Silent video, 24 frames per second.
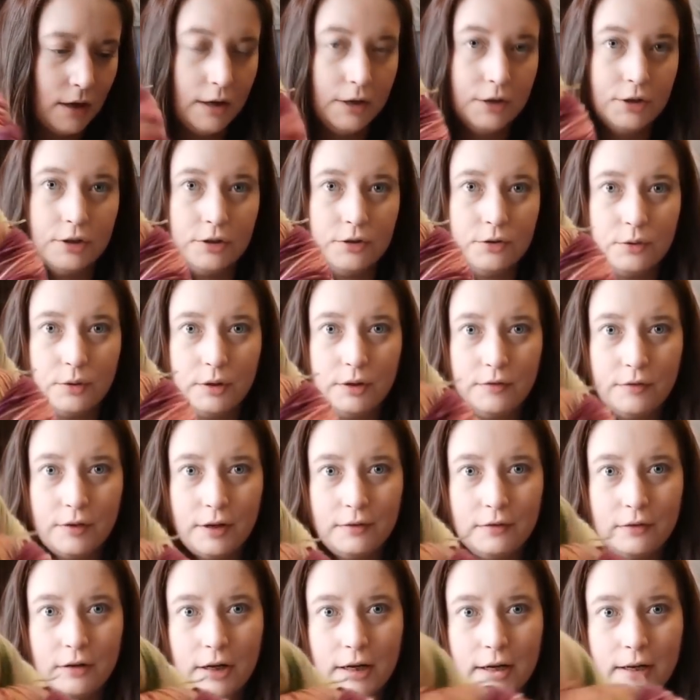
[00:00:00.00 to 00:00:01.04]

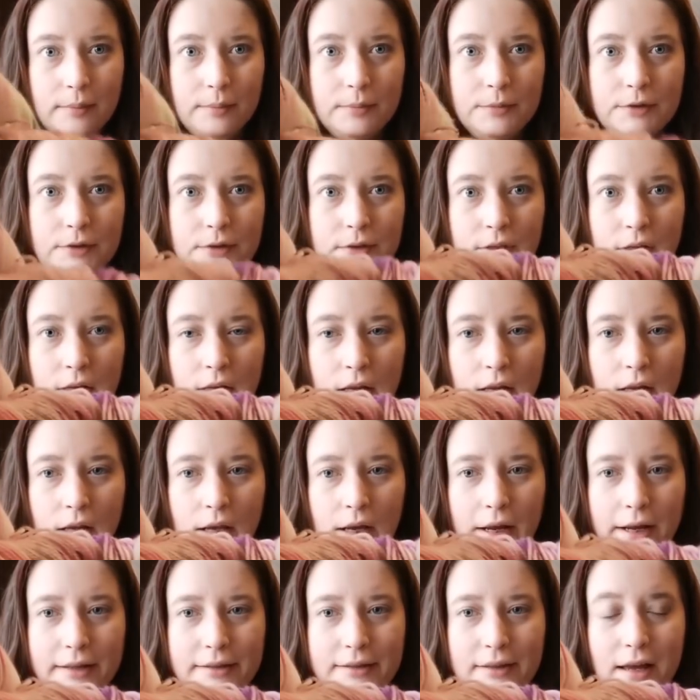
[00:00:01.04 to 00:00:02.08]
125 grams.
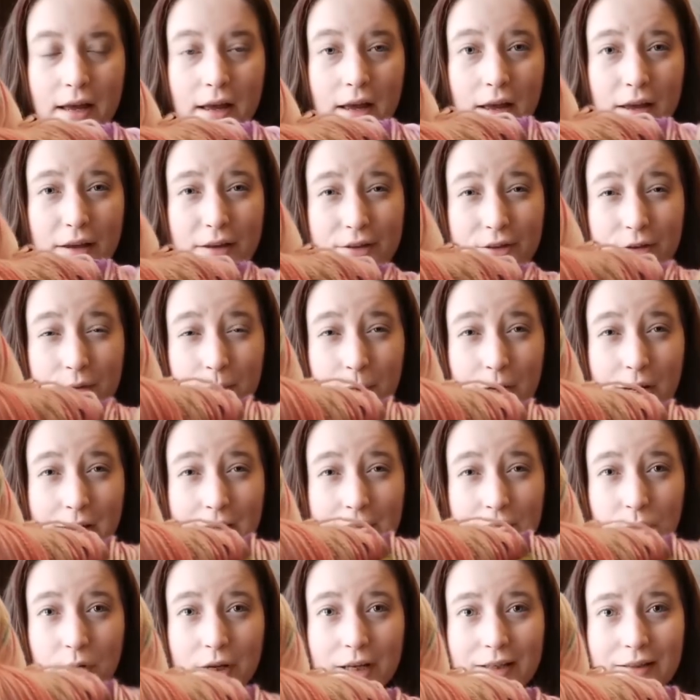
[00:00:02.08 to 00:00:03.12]
It's a super
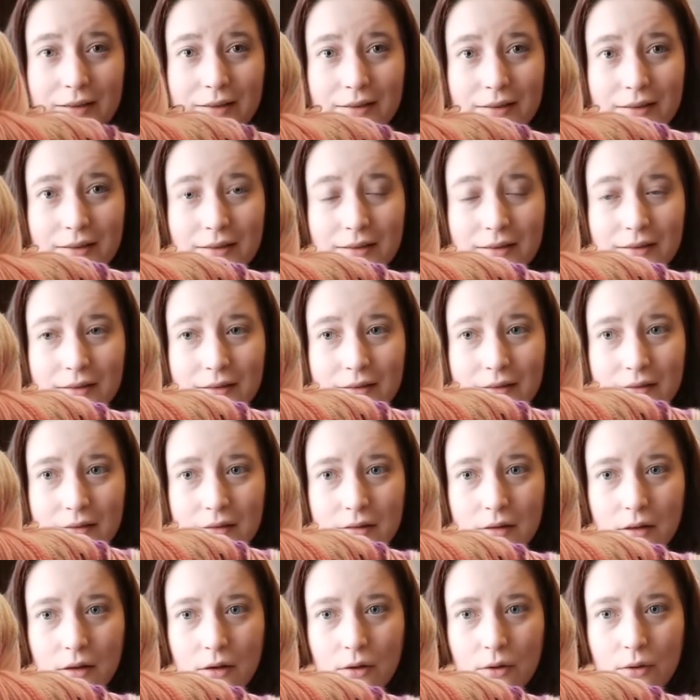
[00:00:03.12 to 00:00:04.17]
high twist,
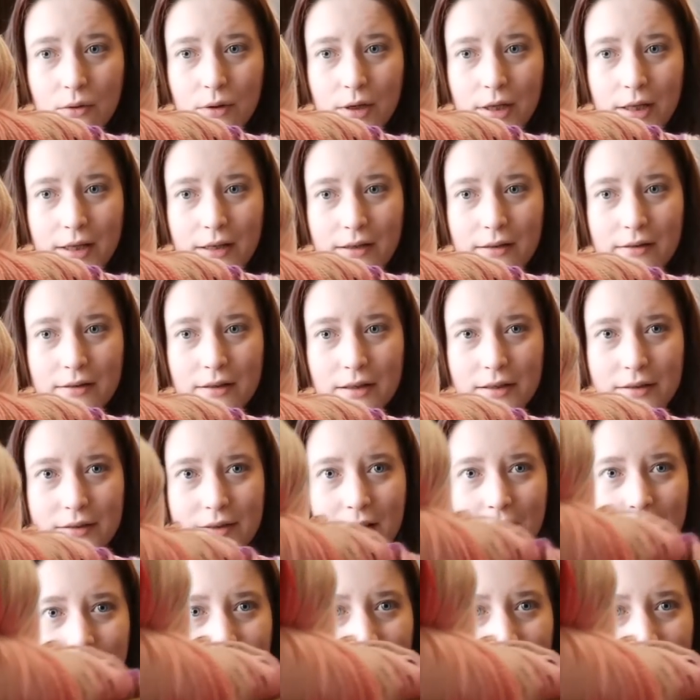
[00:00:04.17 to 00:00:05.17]
so it does